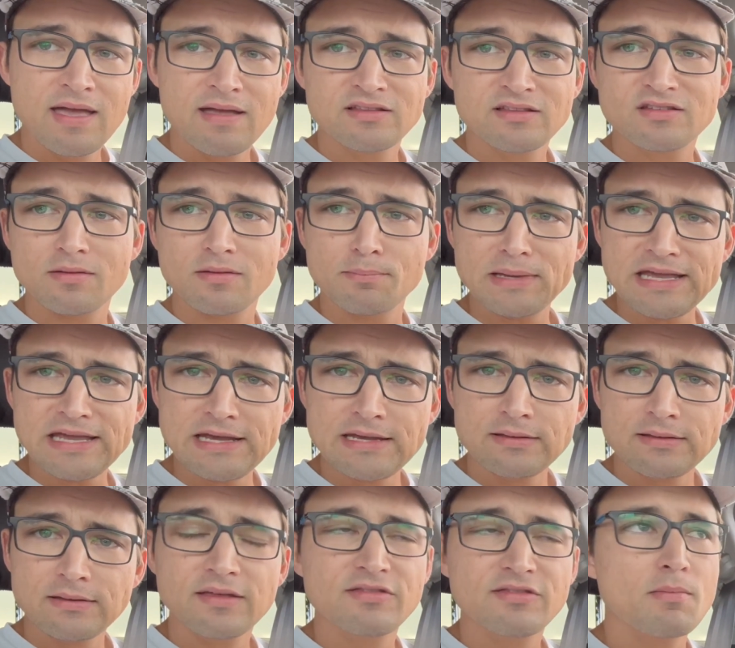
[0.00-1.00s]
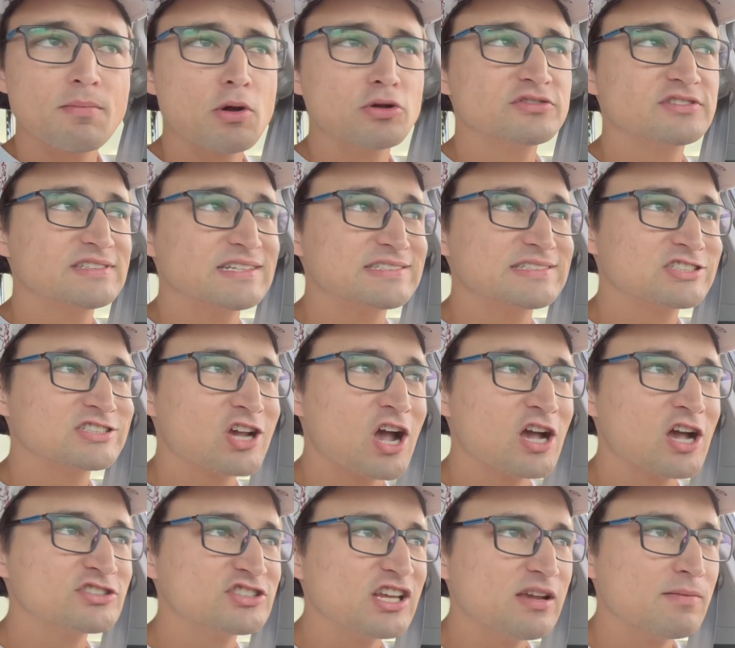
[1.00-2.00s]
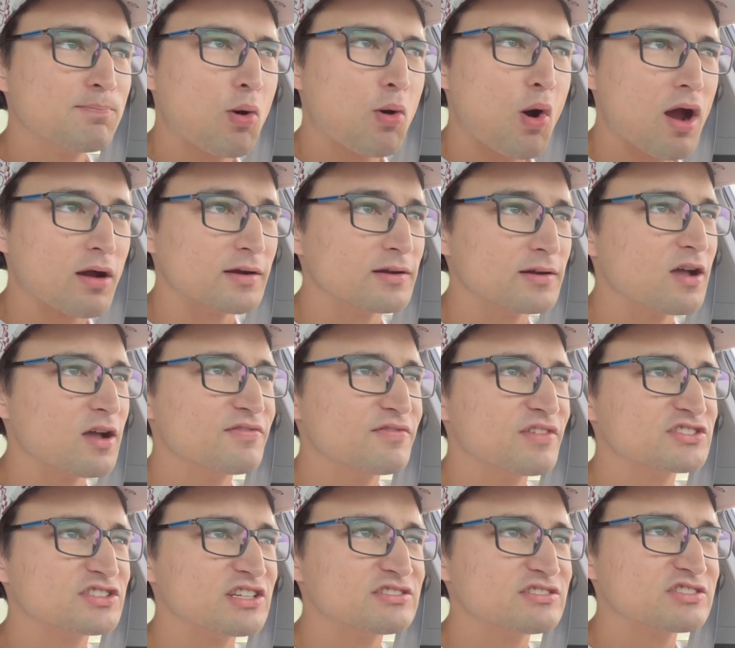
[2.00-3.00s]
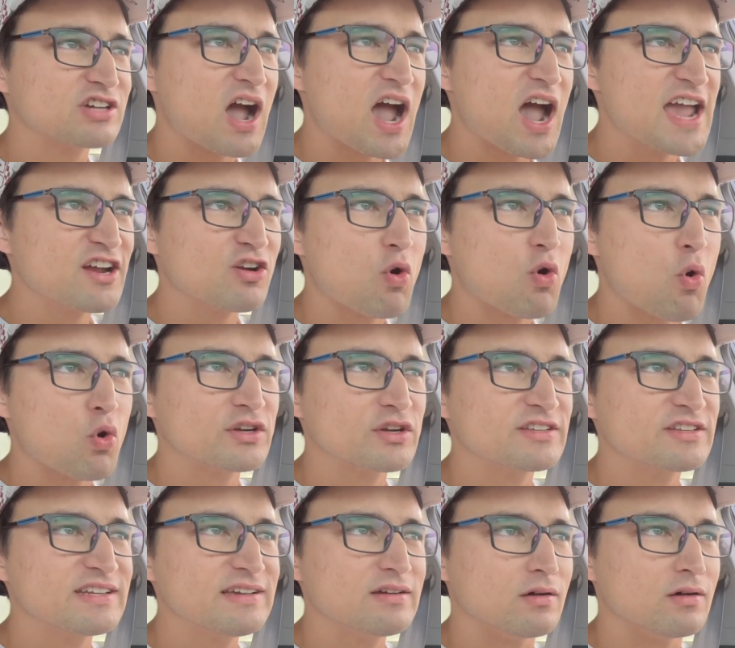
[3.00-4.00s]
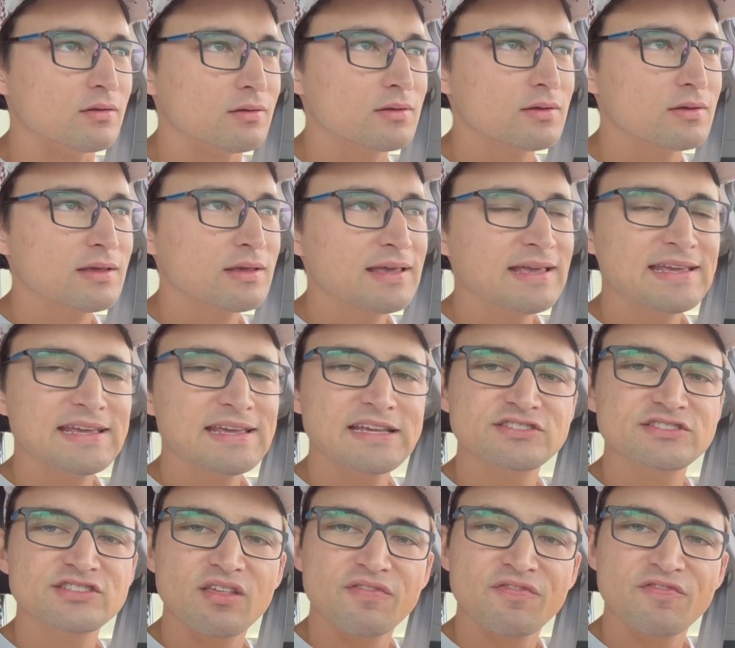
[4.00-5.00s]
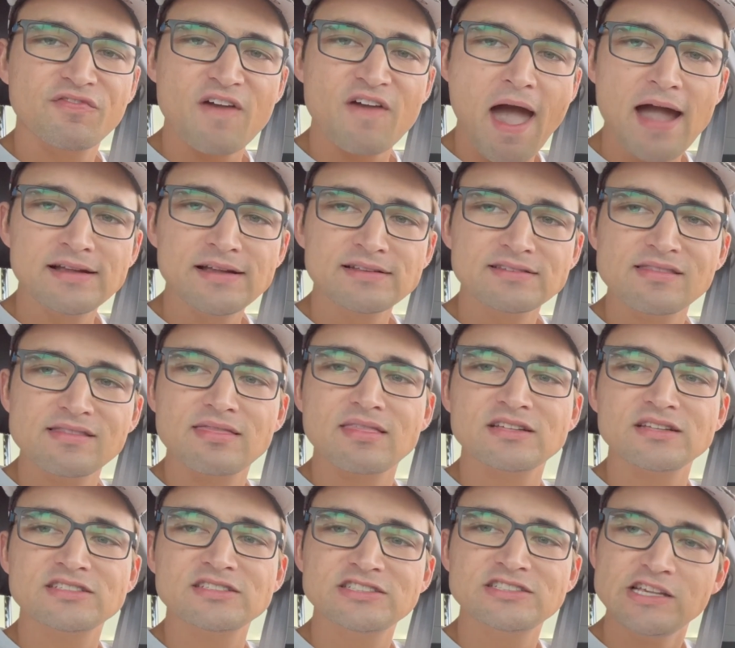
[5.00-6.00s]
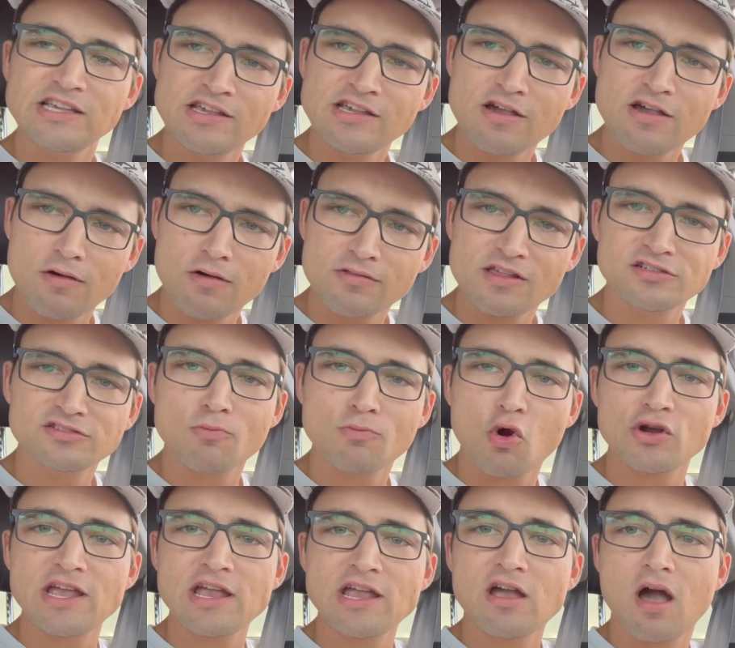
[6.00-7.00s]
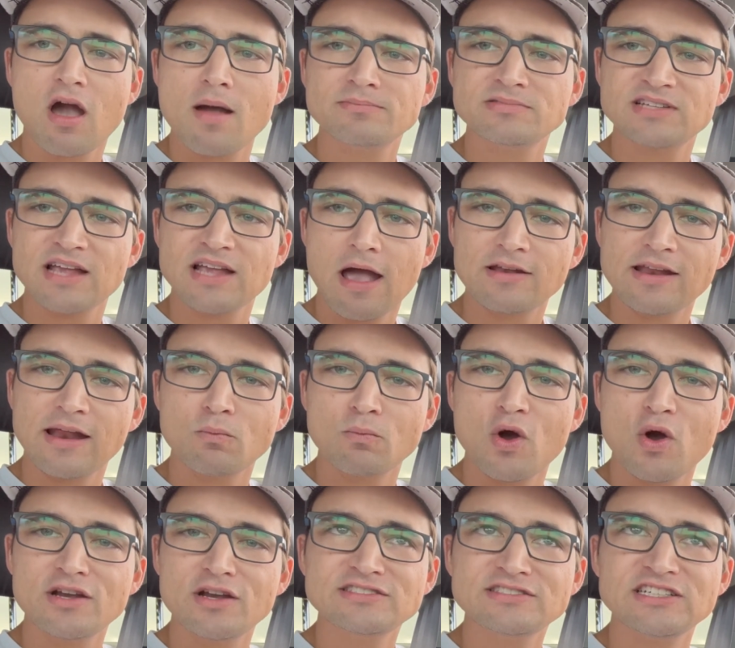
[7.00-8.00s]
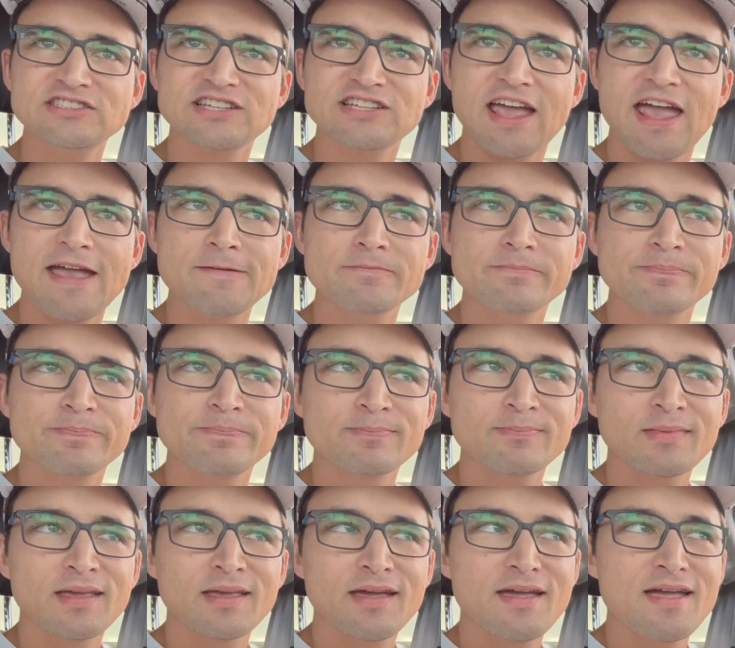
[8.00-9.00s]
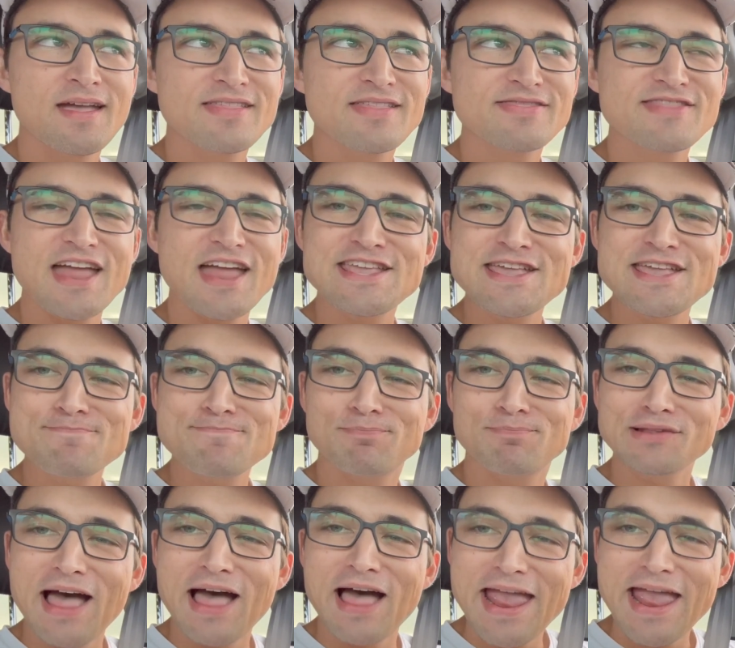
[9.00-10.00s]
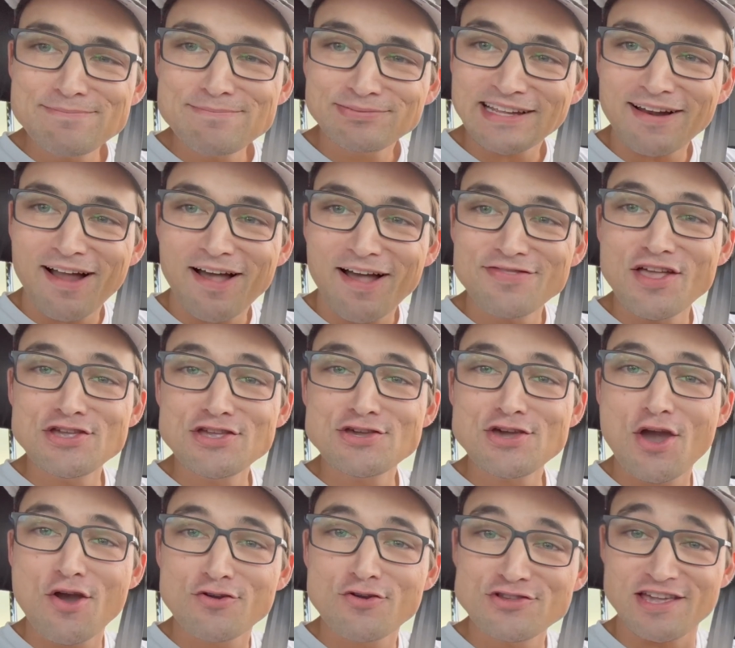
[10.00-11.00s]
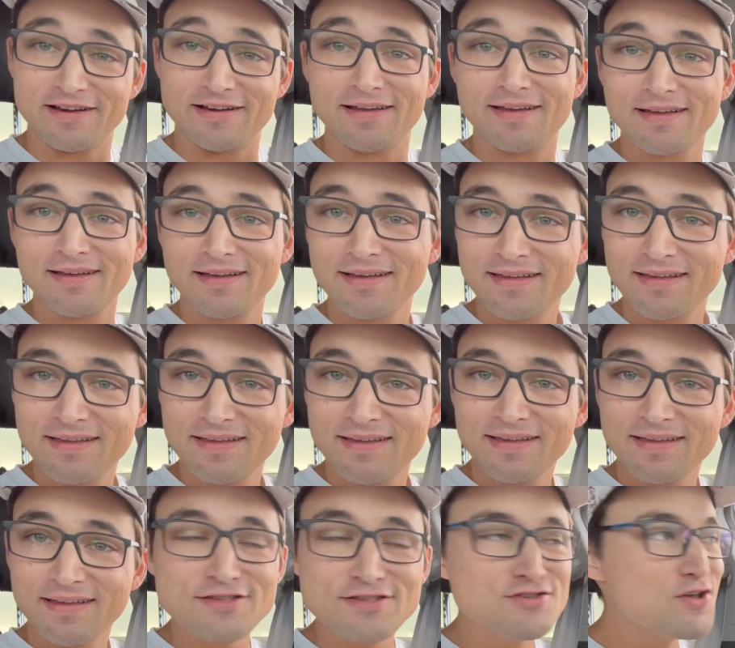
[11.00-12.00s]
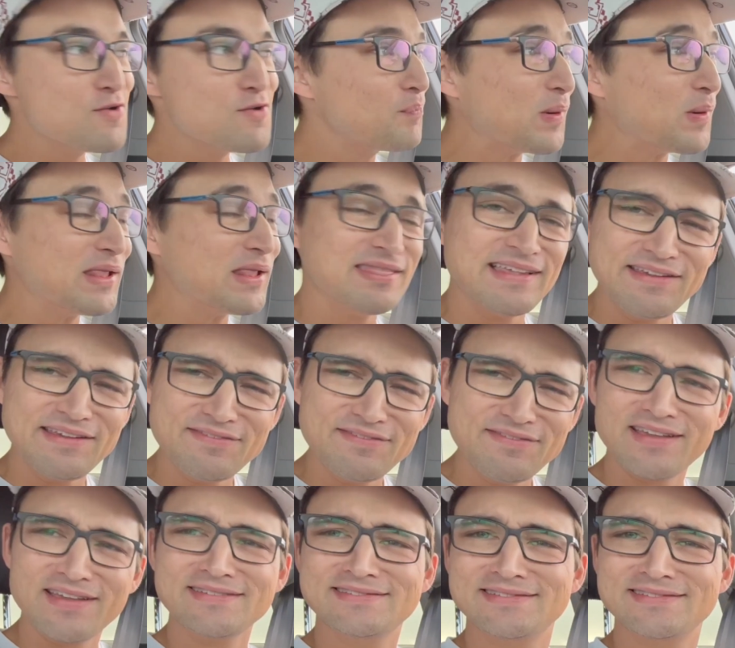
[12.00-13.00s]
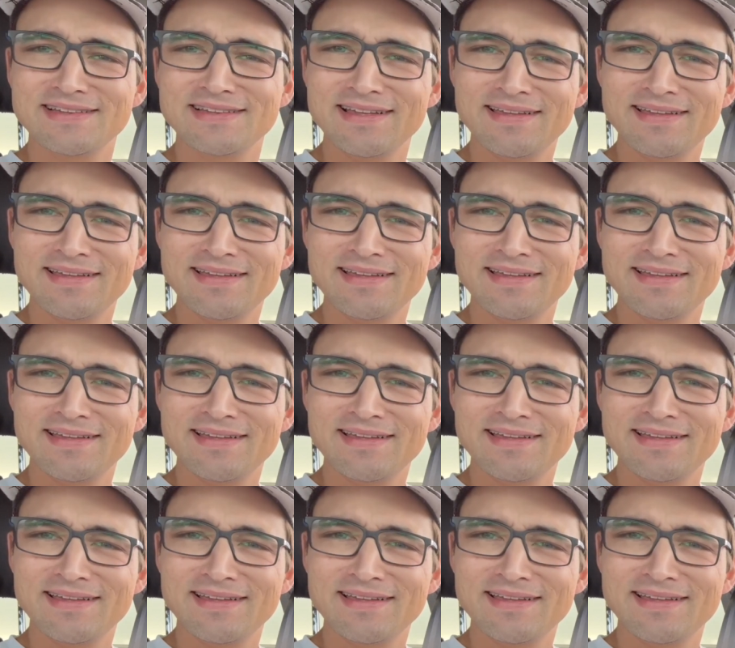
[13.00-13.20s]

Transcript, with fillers: To me, the most disgusting part of this entire ordeal is the fact that the CEO this morning comes out and what does he say? That he blames it on the union. Can you believe this?